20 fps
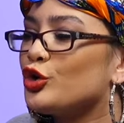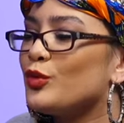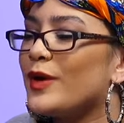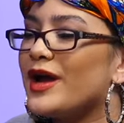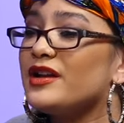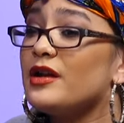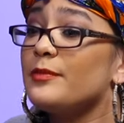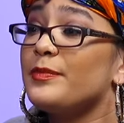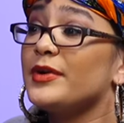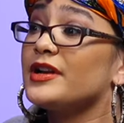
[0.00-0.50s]
You
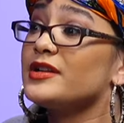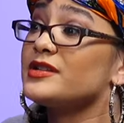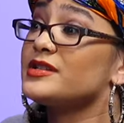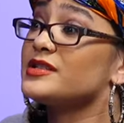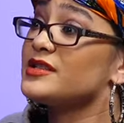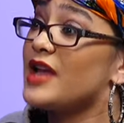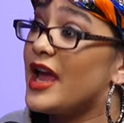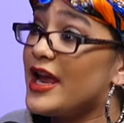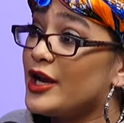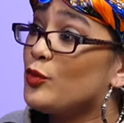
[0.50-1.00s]
end up in a
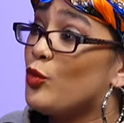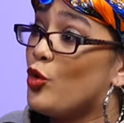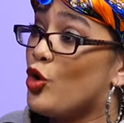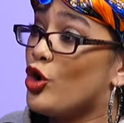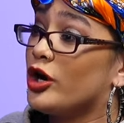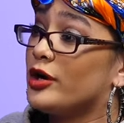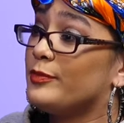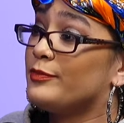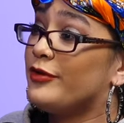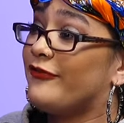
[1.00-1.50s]
psych
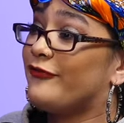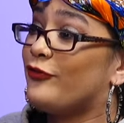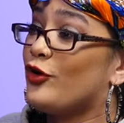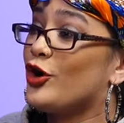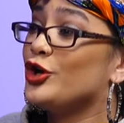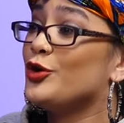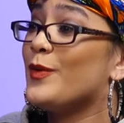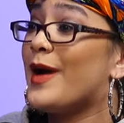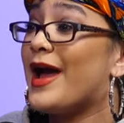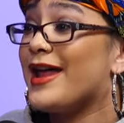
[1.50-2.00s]
ward
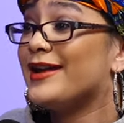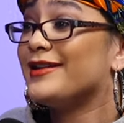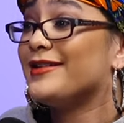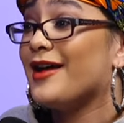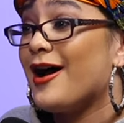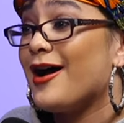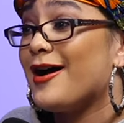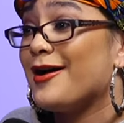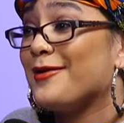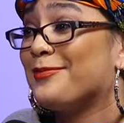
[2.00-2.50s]
before you end
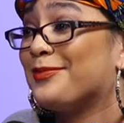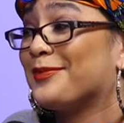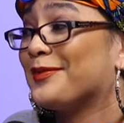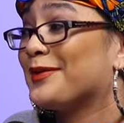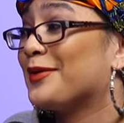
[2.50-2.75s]
up on a